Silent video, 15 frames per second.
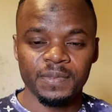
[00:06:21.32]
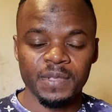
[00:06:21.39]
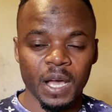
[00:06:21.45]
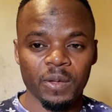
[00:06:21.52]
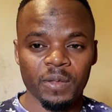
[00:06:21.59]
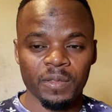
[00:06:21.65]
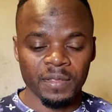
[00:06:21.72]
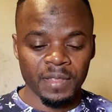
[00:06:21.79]

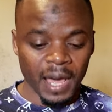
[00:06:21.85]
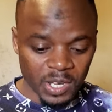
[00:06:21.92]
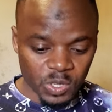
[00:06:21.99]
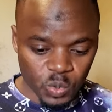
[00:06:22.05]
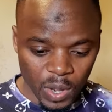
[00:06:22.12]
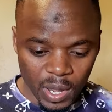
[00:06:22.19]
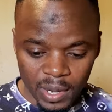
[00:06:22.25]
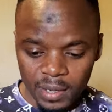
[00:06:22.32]
Now,
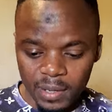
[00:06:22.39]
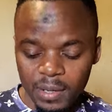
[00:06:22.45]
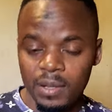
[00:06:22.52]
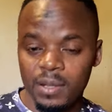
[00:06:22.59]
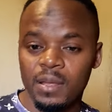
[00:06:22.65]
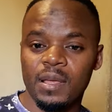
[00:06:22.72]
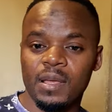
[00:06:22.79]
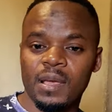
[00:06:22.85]
that one
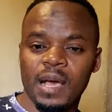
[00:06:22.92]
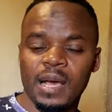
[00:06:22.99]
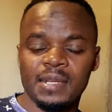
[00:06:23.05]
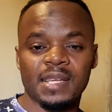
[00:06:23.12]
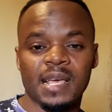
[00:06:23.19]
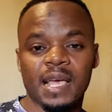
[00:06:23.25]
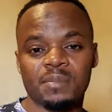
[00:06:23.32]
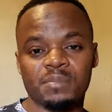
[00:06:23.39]

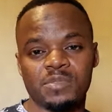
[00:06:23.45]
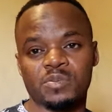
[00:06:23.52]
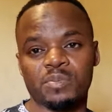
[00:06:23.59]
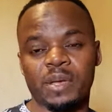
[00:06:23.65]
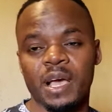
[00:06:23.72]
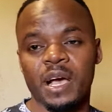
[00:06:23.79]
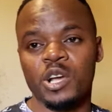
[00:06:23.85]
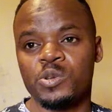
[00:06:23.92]
at times
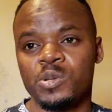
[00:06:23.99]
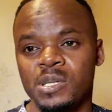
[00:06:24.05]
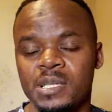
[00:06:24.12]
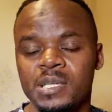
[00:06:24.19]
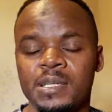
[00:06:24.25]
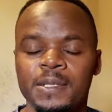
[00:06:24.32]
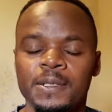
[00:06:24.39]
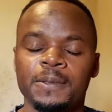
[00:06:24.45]
may
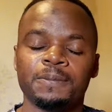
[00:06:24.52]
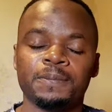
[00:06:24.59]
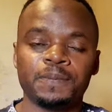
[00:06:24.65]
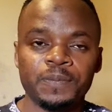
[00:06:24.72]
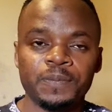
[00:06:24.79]
actually